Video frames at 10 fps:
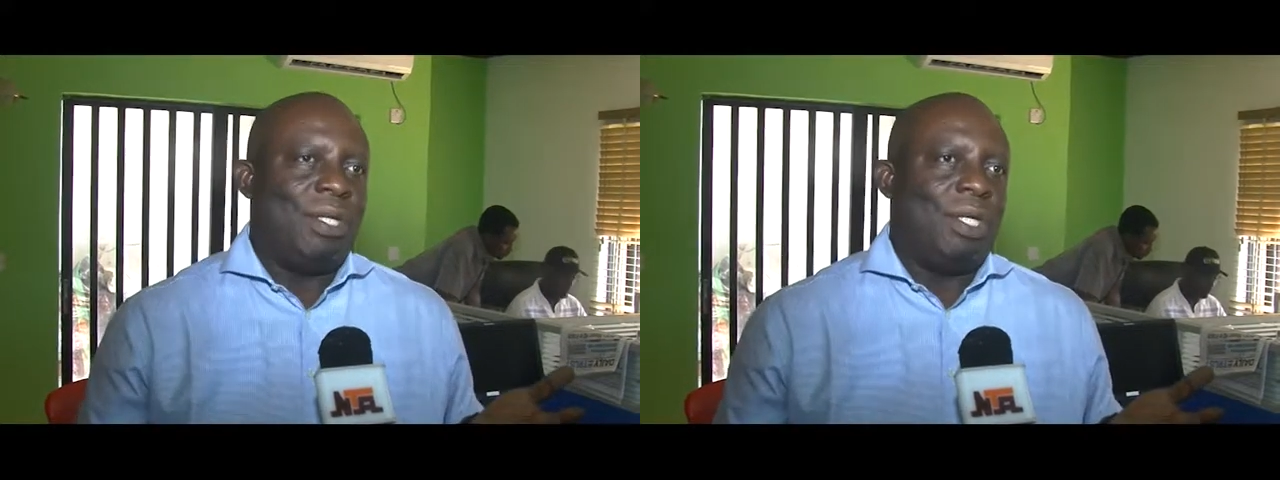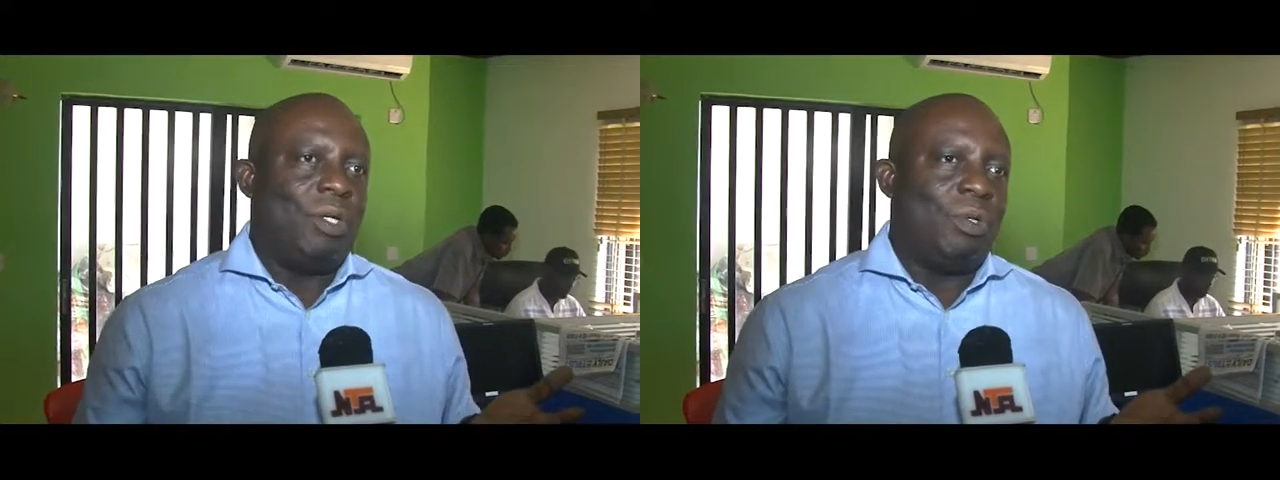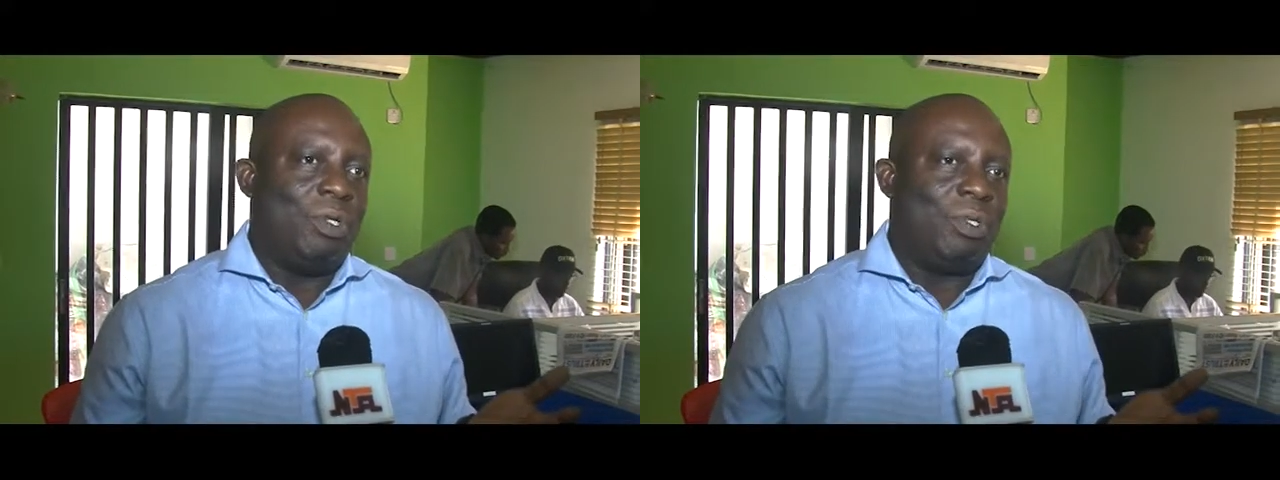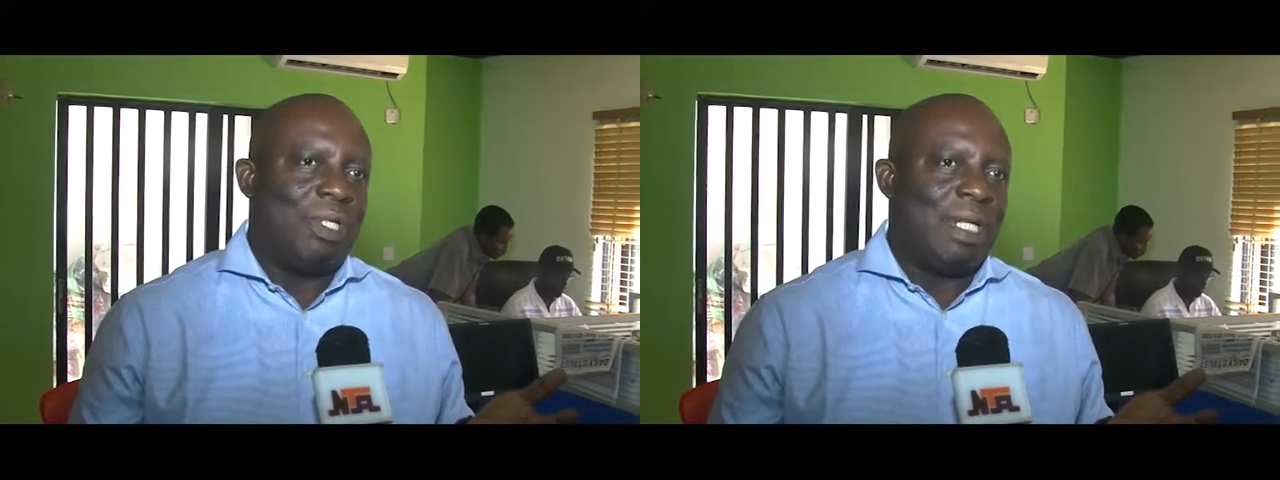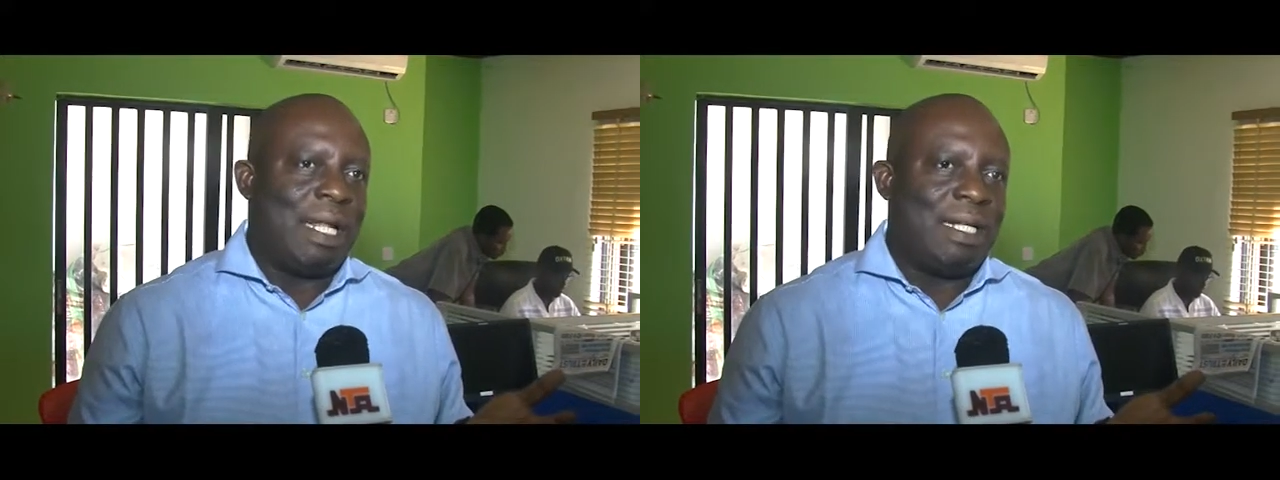to
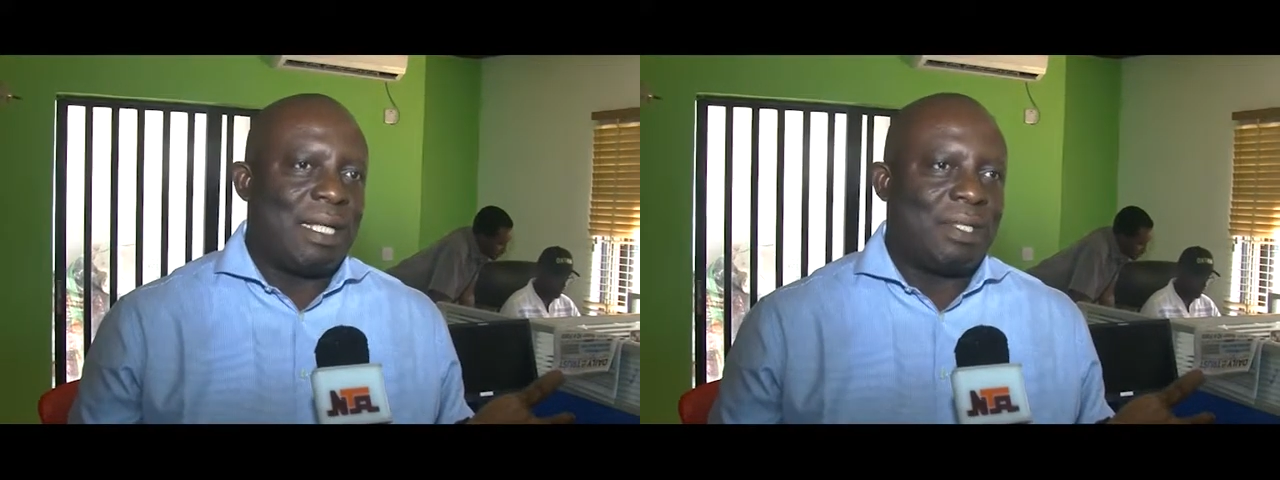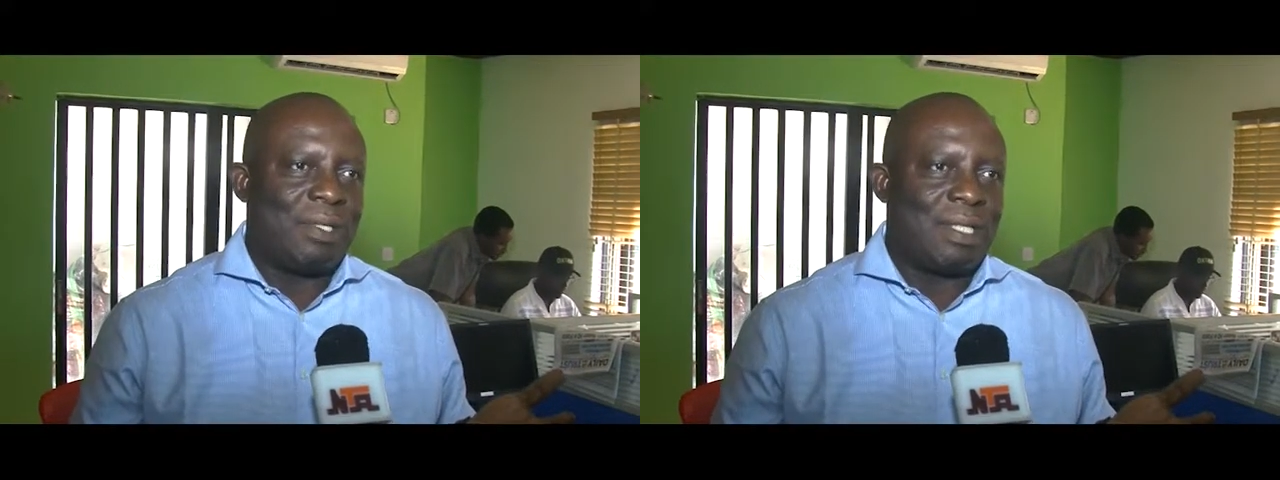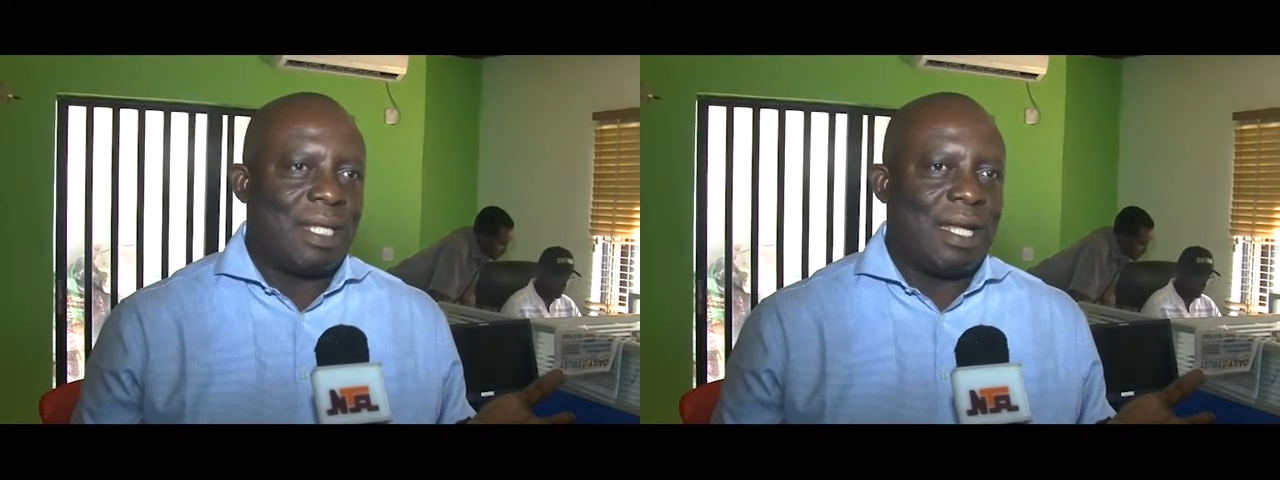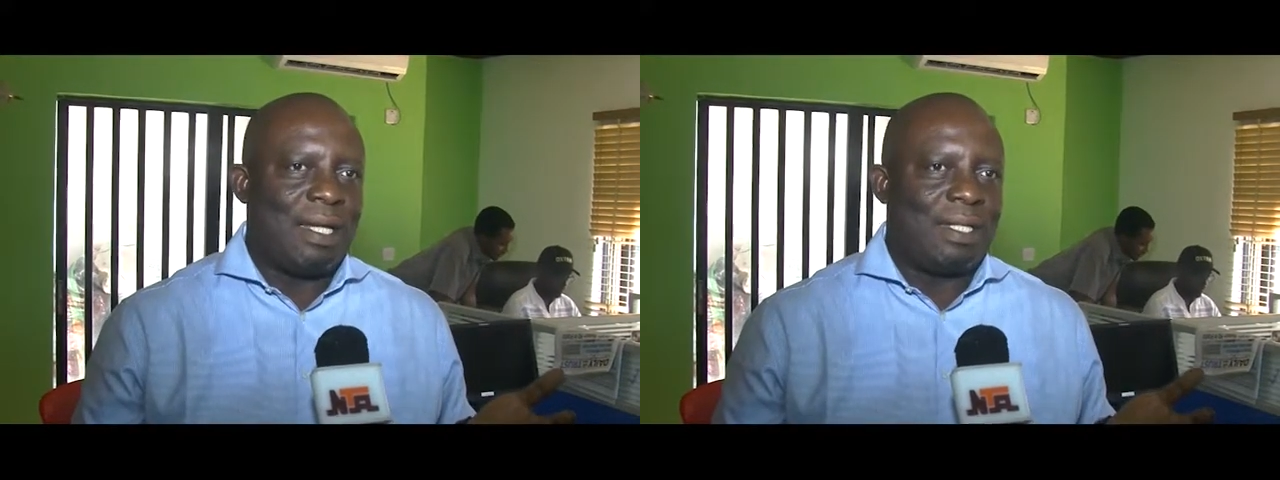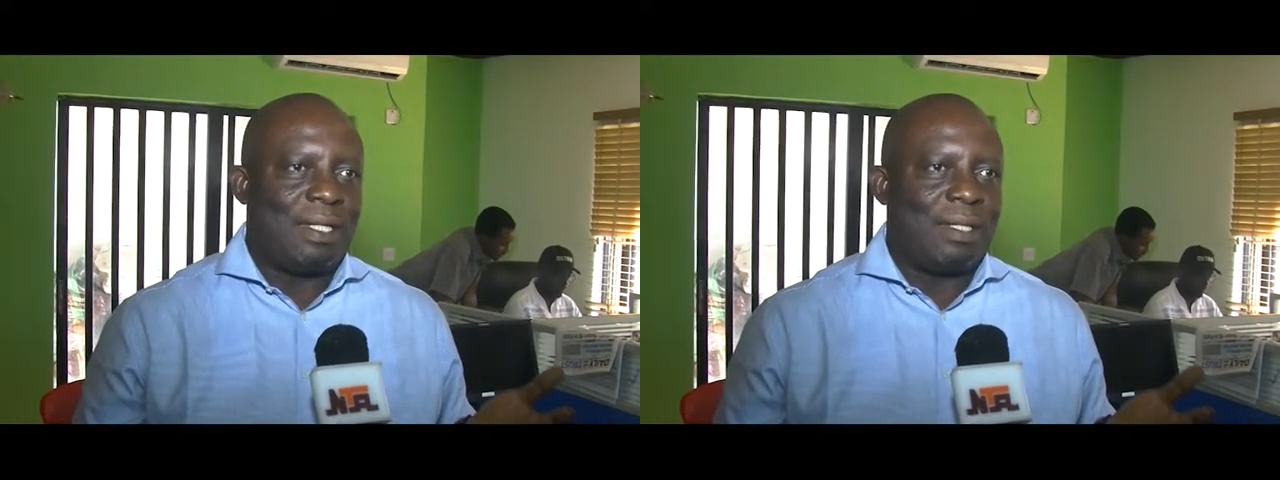the larger
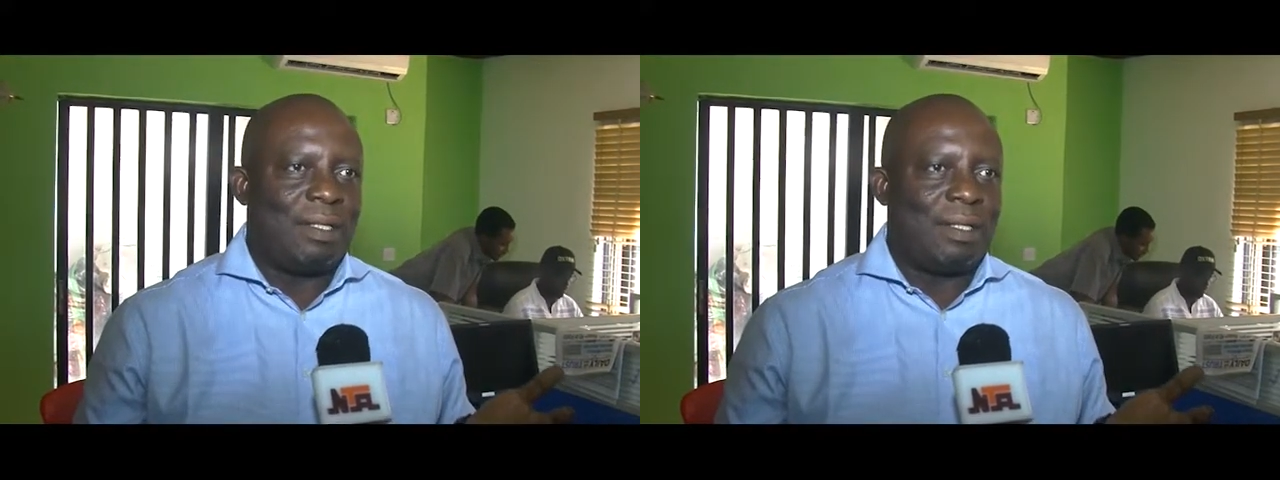society,